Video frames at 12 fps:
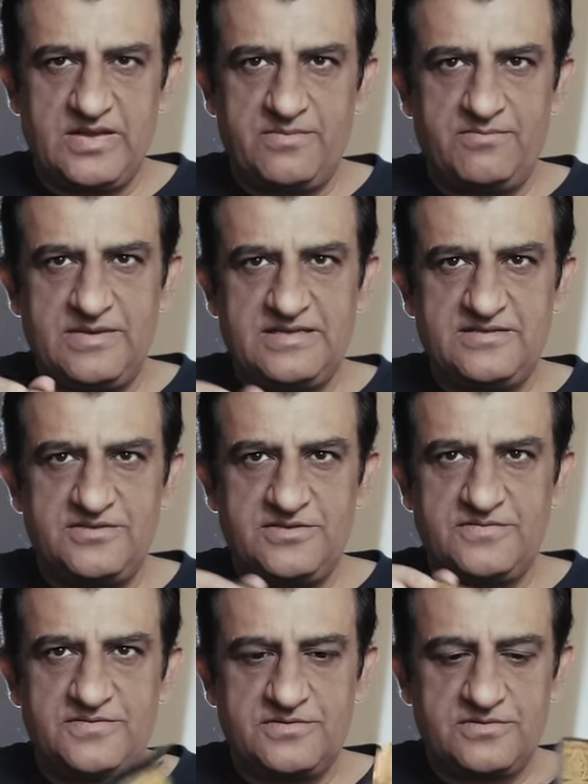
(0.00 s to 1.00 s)

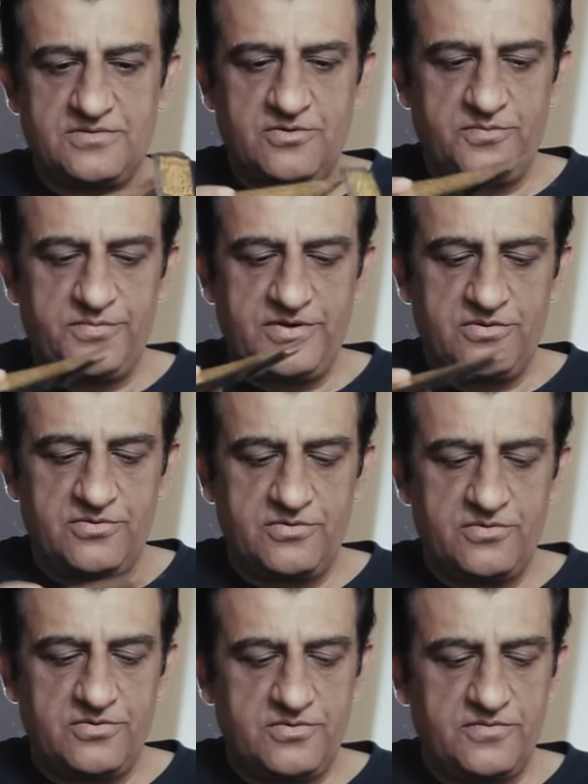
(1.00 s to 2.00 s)
Messages to Scorpio,
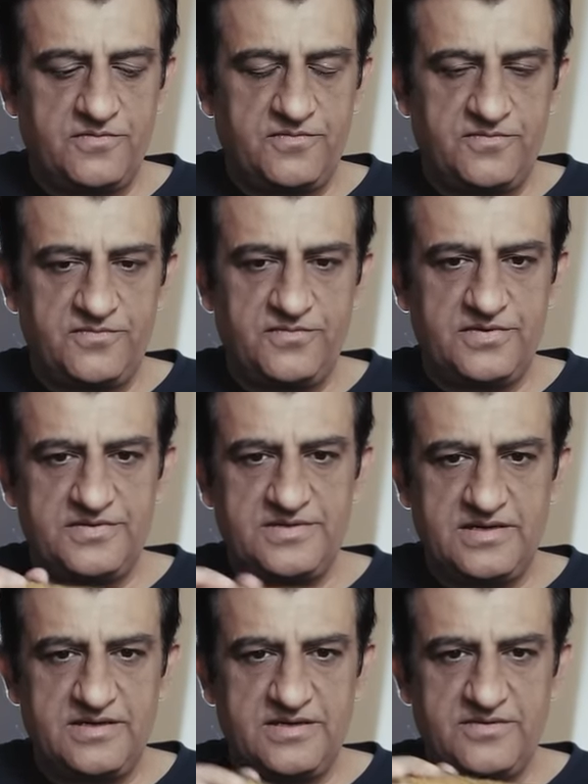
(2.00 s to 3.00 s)
first
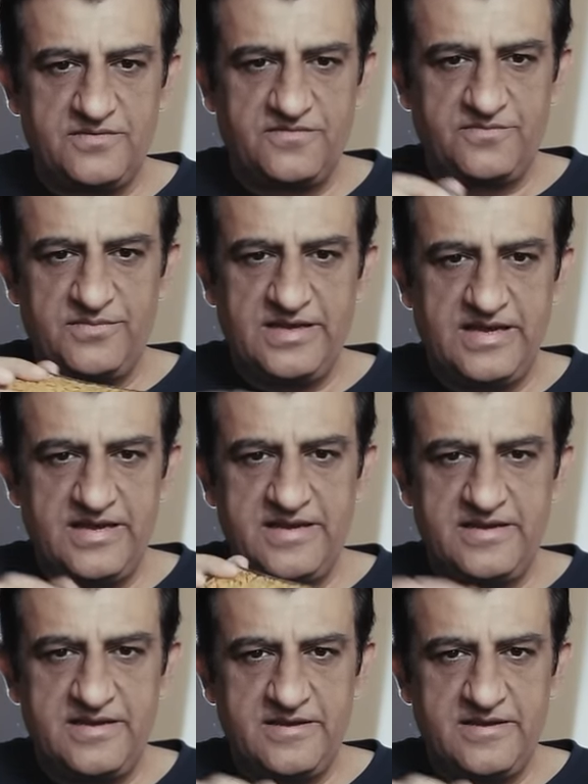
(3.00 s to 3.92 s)
10 days, May.